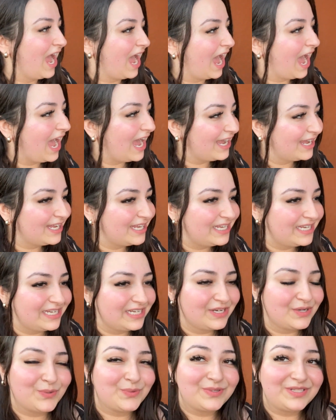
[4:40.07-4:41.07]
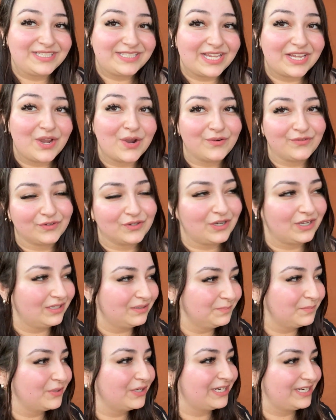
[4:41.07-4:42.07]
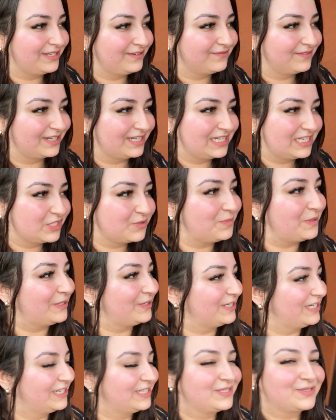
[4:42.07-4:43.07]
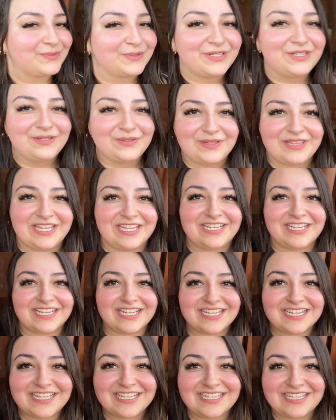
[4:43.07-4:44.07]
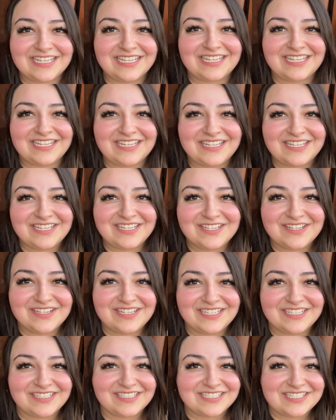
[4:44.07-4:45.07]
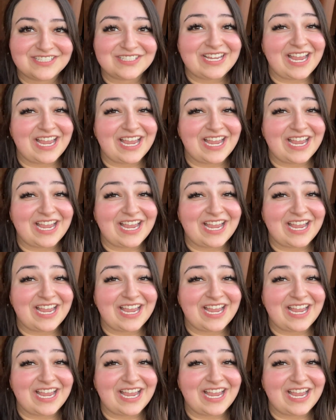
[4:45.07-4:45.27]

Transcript: I would say overall, pretty fun experience. What do you think? Service was really good.